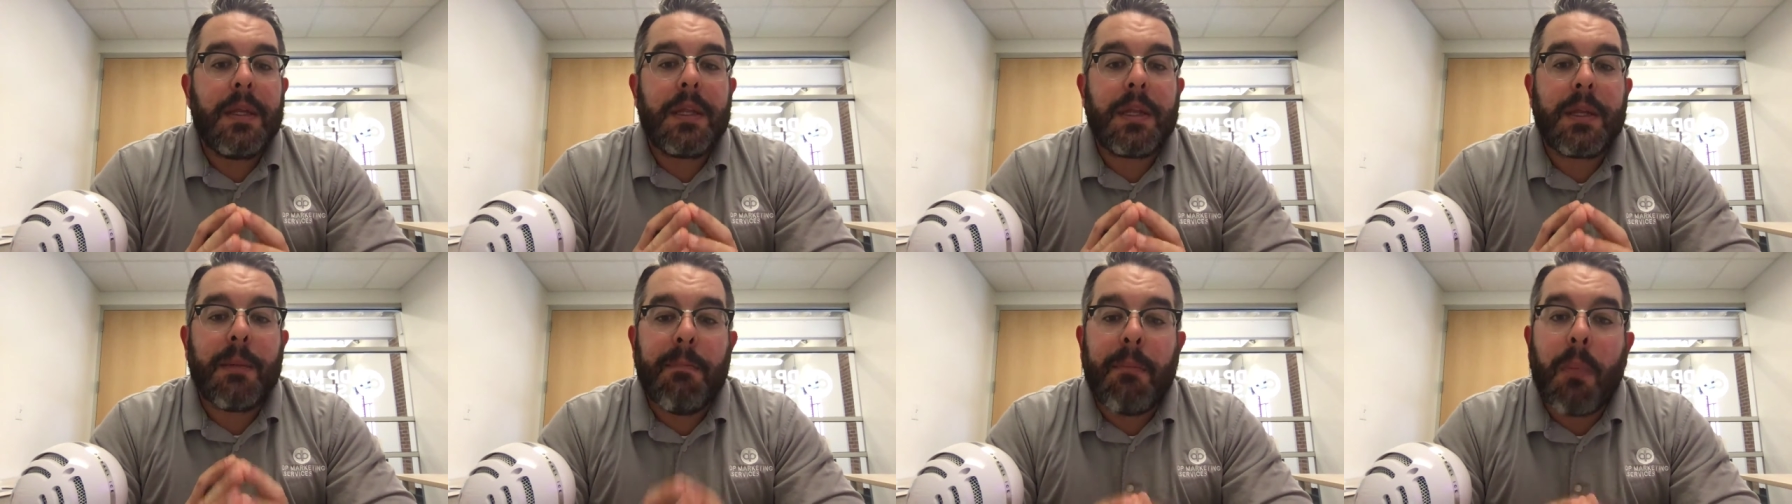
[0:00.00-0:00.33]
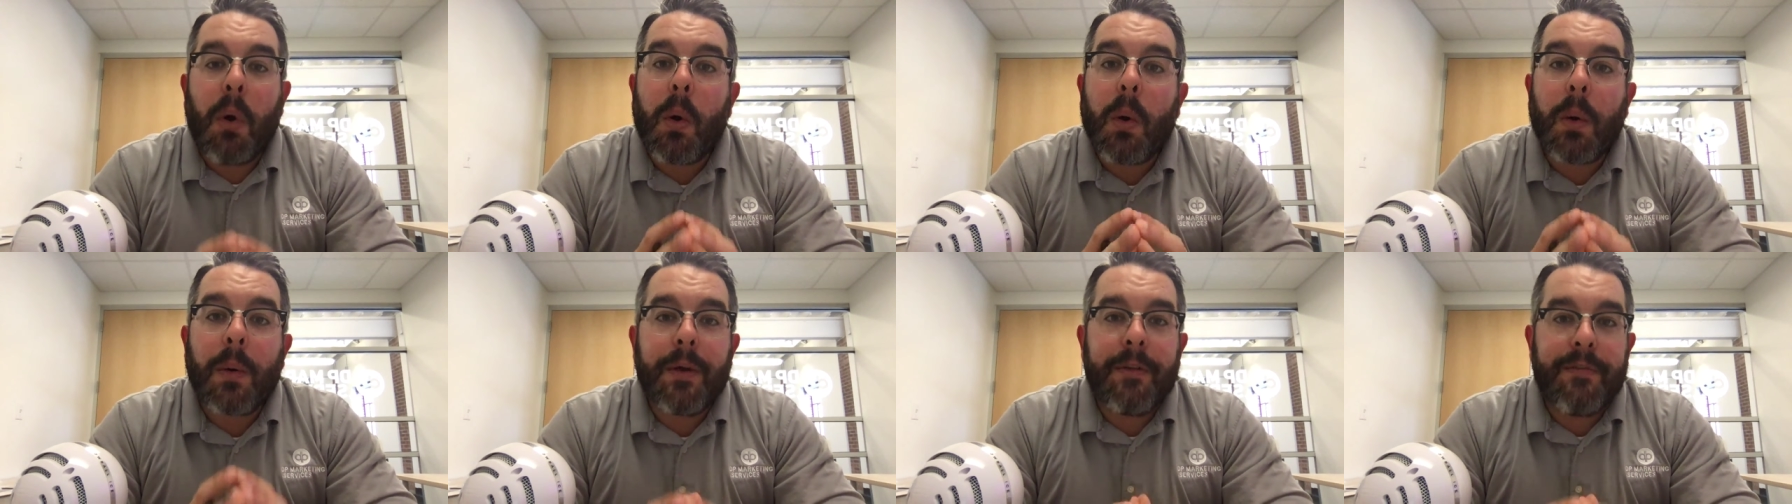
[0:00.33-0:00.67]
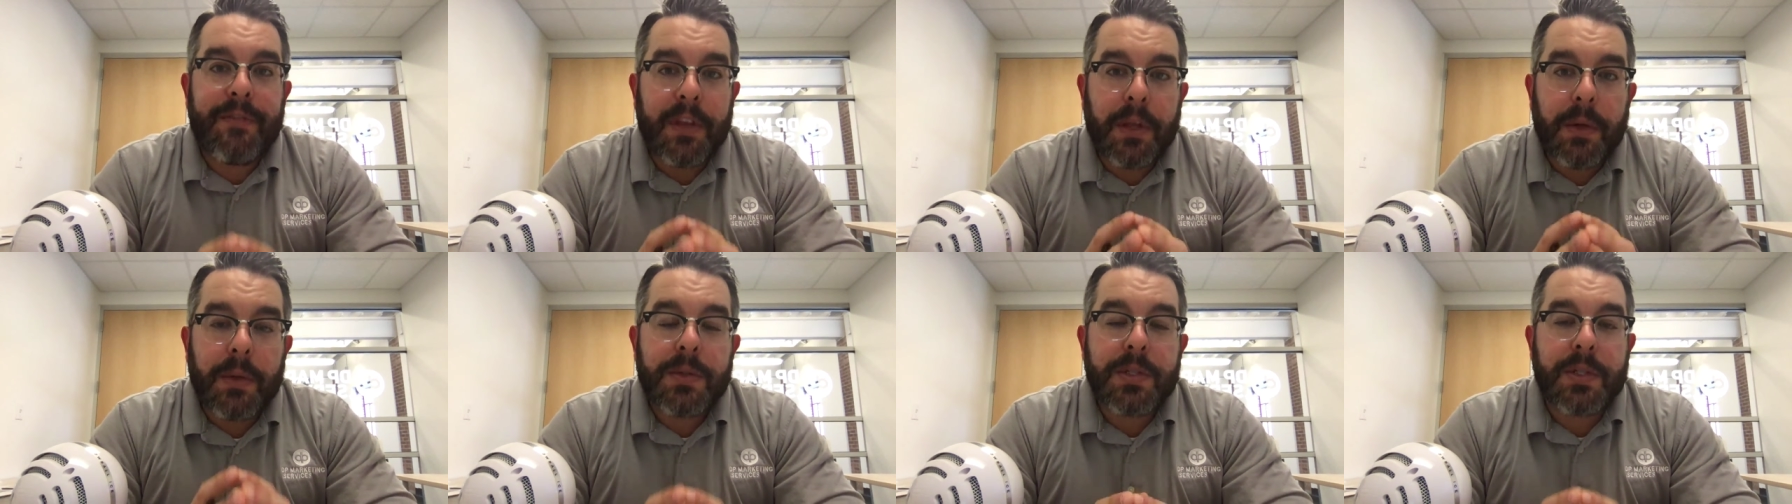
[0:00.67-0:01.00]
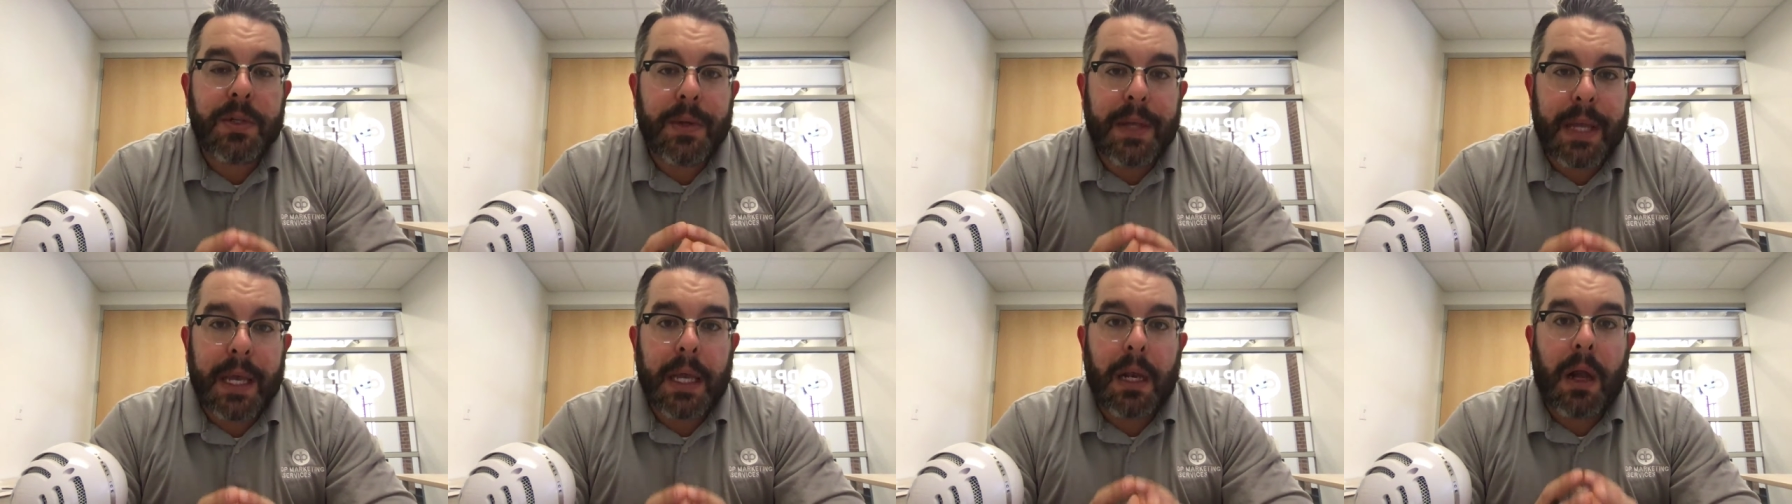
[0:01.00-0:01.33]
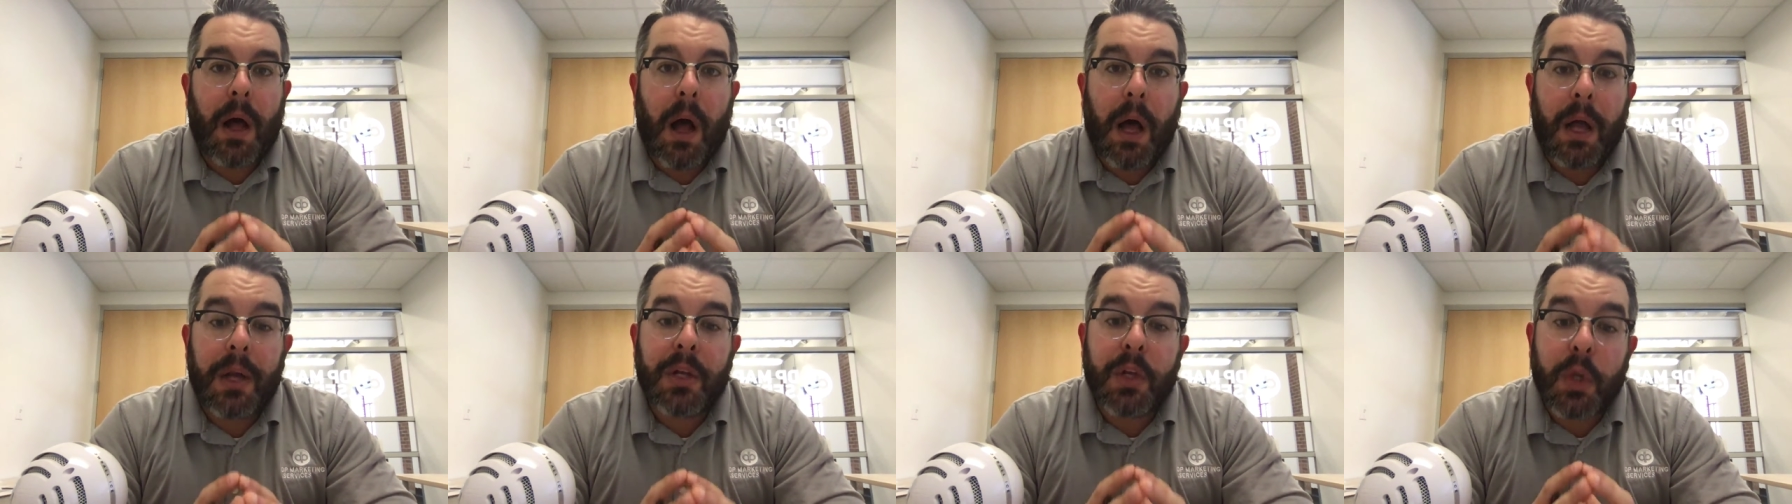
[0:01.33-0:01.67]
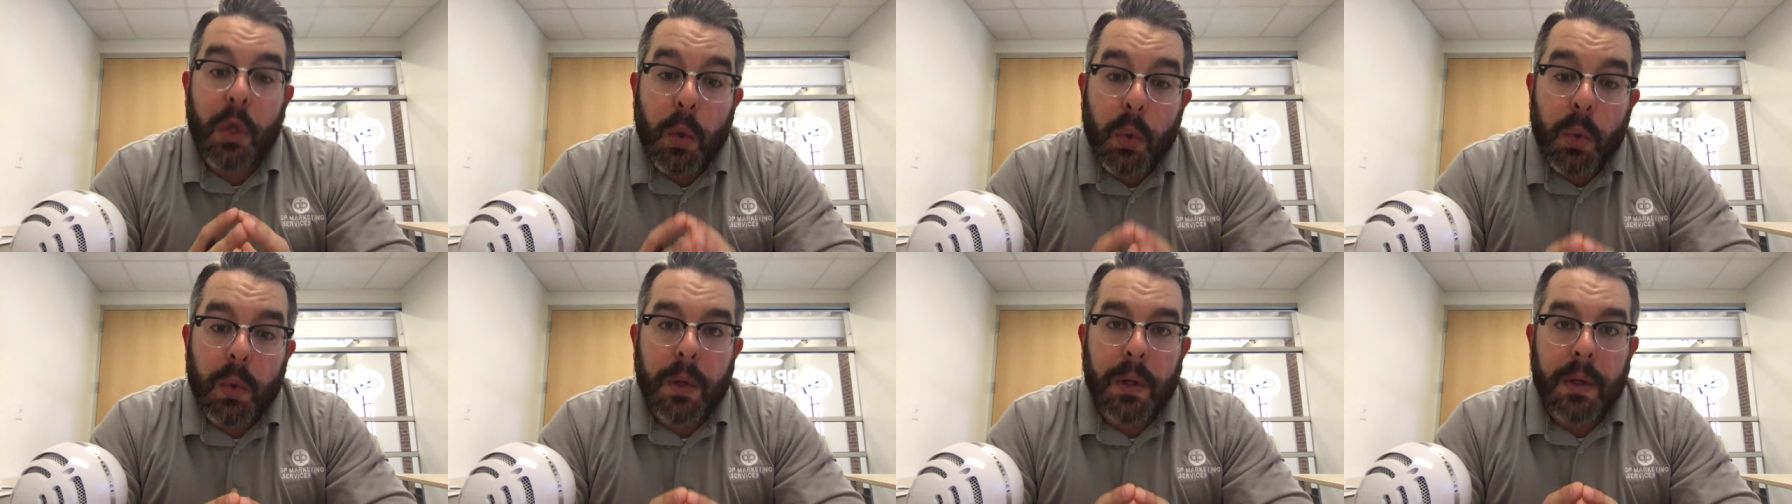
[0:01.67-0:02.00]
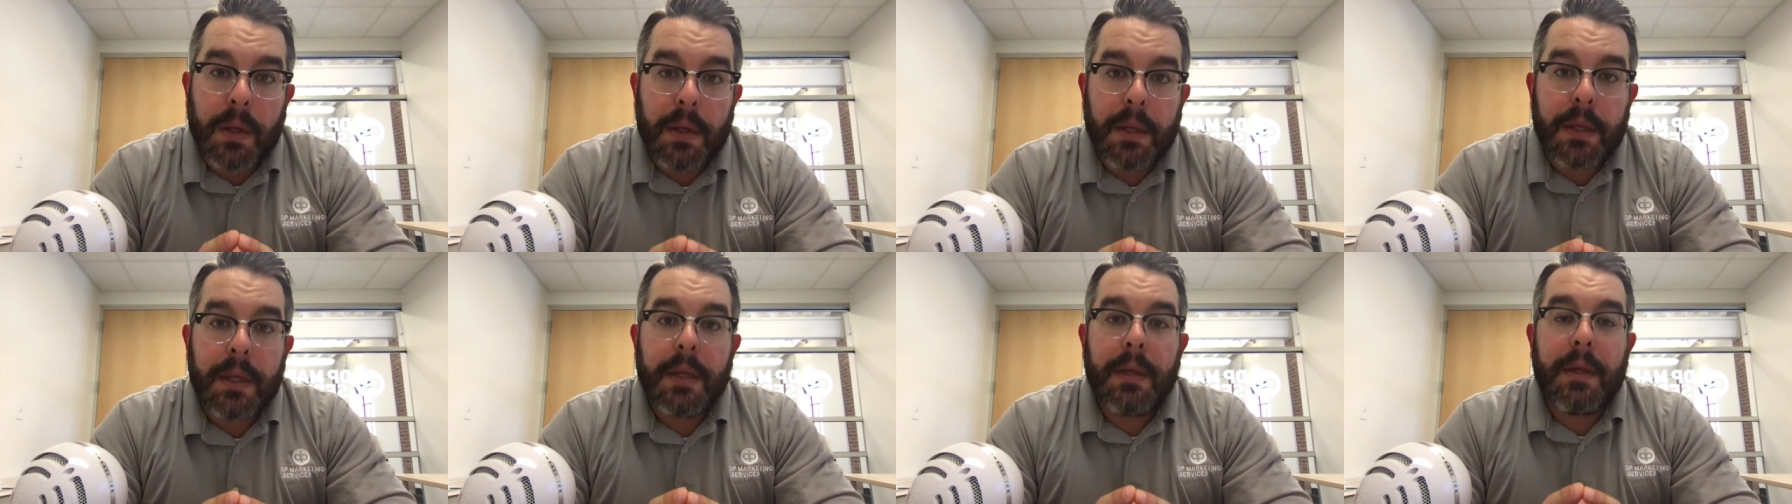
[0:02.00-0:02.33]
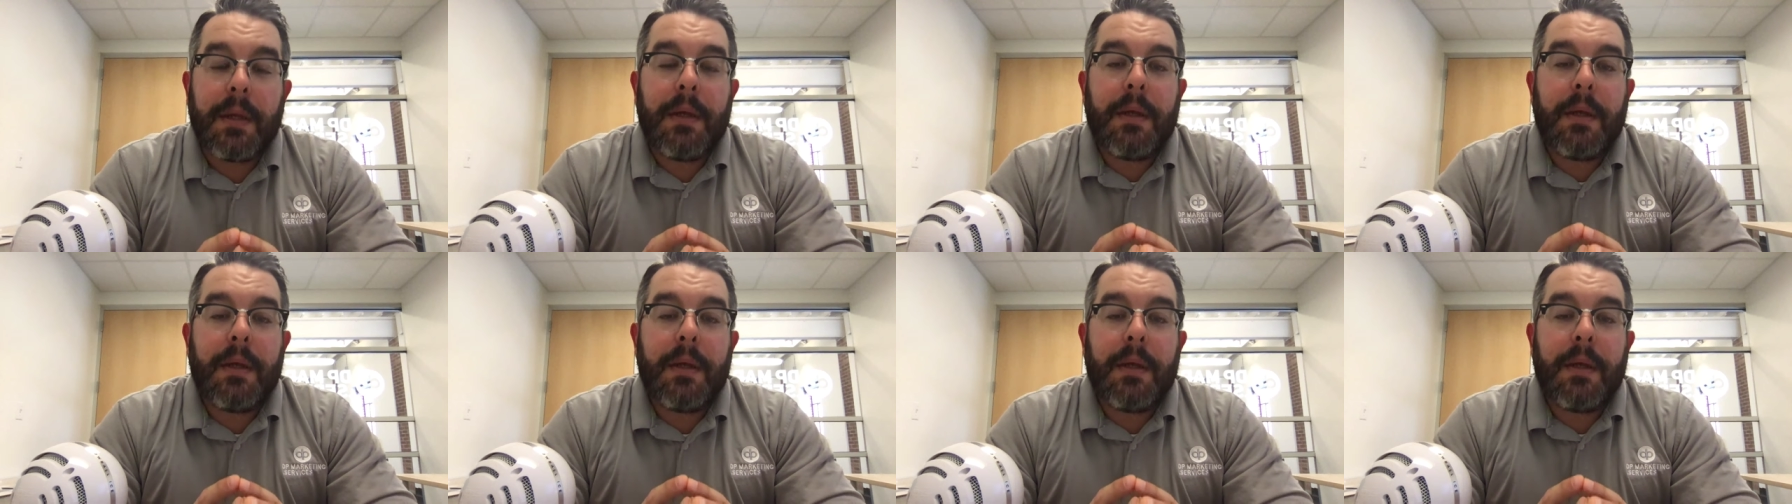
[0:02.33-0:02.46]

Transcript: The more reviews you get on Google,